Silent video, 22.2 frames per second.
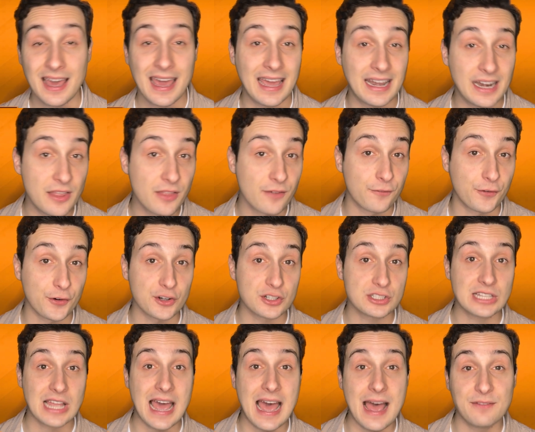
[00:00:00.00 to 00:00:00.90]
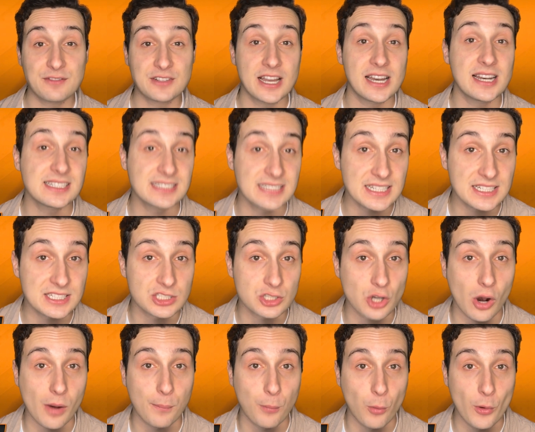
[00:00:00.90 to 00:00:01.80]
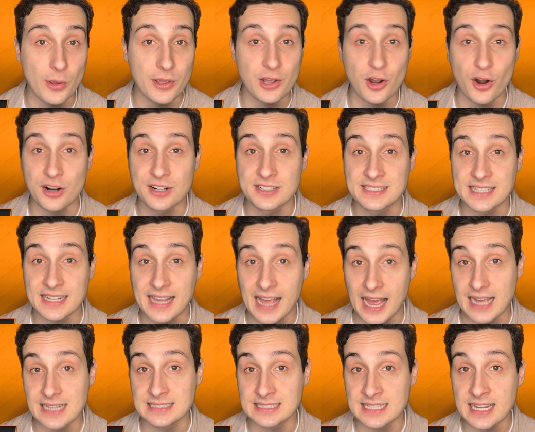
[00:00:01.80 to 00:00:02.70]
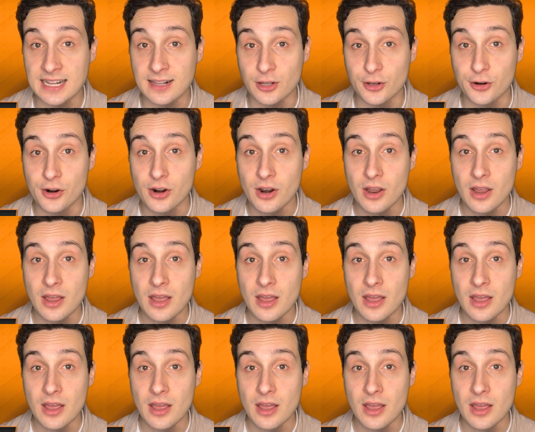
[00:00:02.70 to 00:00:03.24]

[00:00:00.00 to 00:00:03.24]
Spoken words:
And in the first half, Tennessee star point guard Zakai Ziegler